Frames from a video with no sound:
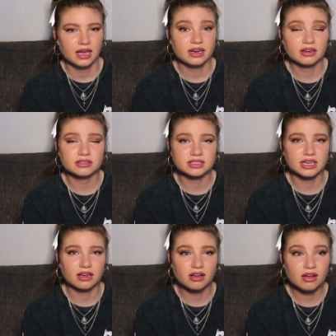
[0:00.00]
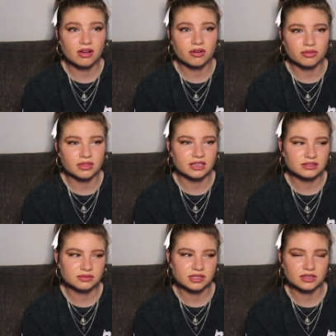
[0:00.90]
And I was like, oh,
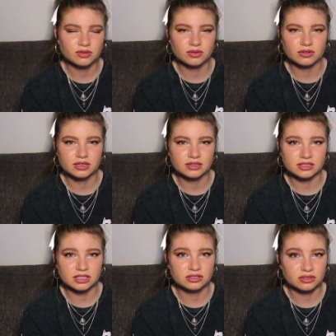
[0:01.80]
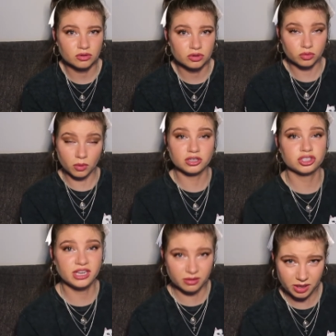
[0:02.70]
that's really cool. And I was like, so you watch
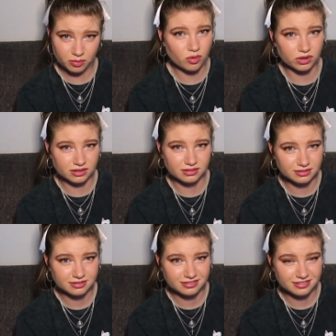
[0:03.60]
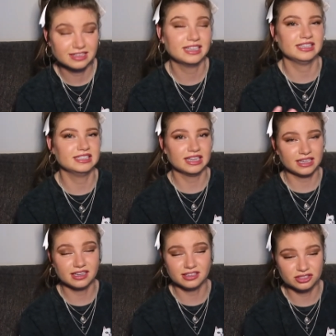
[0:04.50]
anime porn? And he like
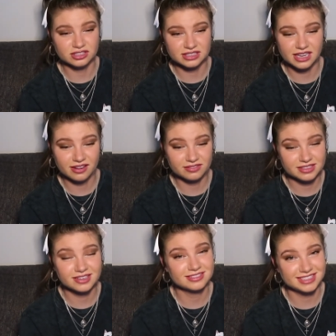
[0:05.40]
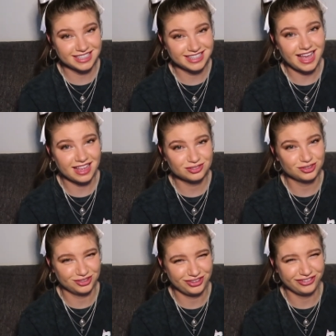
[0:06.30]
kind of just laughed, and I was like, yeah, so
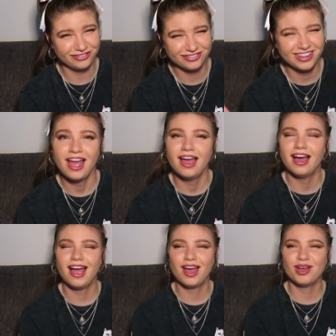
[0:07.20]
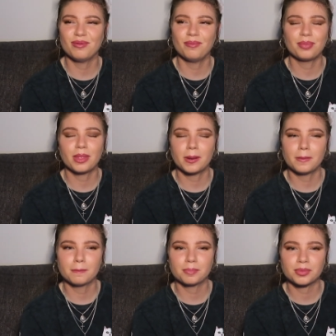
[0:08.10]
you do.
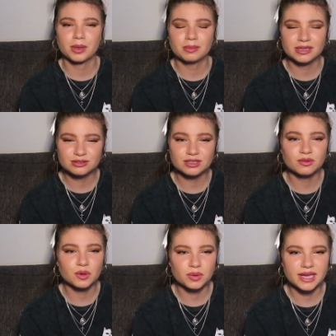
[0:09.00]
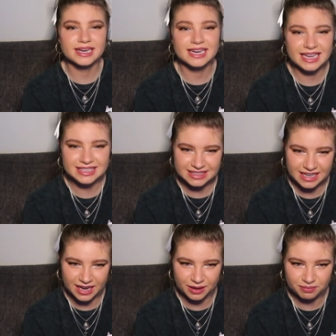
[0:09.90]
But so anyway, we had a nice
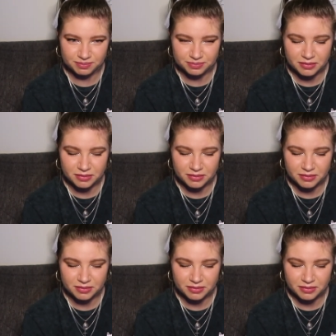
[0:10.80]
time.